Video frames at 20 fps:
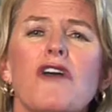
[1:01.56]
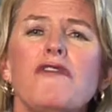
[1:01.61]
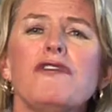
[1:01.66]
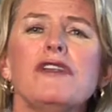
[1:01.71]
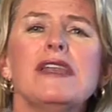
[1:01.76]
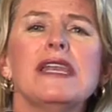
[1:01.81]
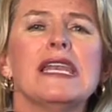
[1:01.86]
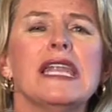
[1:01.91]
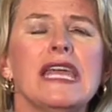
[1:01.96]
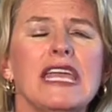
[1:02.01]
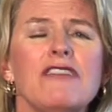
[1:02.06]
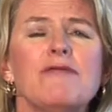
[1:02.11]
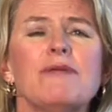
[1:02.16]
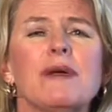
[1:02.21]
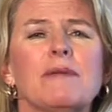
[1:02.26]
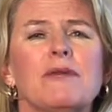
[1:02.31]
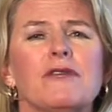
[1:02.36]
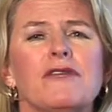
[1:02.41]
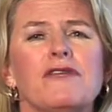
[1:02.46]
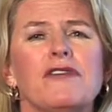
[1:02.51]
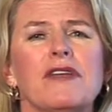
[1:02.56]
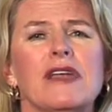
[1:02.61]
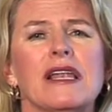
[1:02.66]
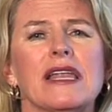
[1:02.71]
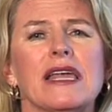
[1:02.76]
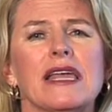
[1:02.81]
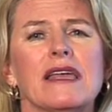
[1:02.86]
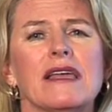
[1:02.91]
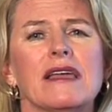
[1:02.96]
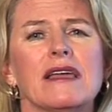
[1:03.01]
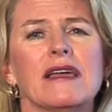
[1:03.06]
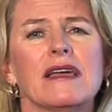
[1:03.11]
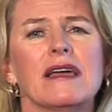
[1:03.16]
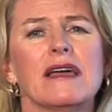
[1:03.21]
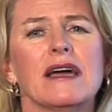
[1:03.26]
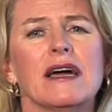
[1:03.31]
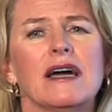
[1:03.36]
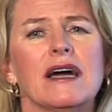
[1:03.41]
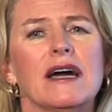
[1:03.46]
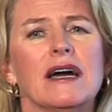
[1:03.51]
often leave people feeling
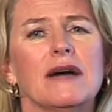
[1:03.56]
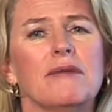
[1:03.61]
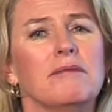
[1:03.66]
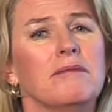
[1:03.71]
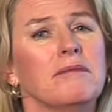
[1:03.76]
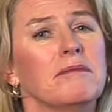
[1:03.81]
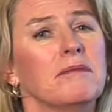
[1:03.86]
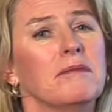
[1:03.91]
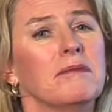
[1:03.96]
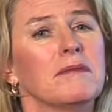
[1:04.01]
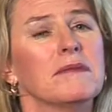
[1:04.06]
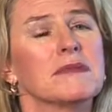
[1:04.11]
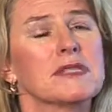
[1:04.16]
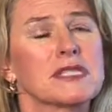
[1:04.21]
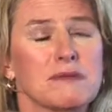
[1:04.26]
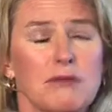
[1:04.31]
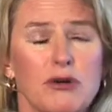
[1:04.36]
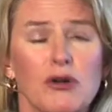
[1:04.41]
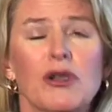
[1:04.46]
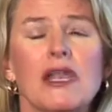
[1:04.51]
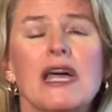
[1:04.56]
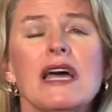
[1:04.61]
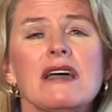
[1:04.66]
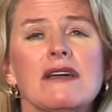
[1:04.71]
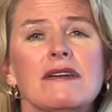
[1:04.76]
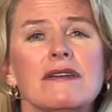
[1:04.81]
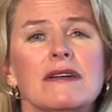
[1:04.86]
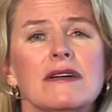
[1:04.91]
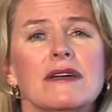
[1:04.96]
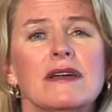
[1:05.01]
um, smaller,